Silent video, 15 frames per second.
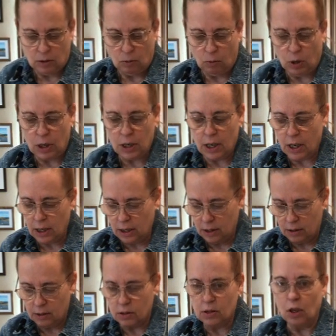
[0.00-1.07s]
1 egg,
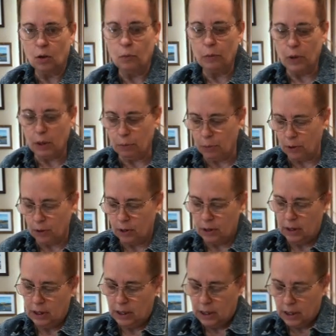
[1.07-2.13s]
salt and pepper.
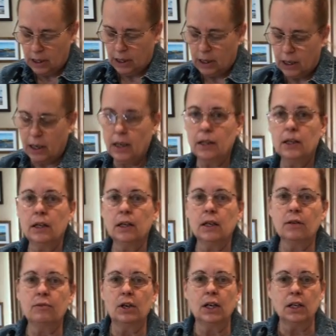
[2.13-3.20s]
And then
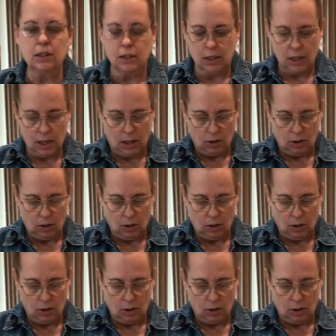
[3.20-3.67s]
I've got a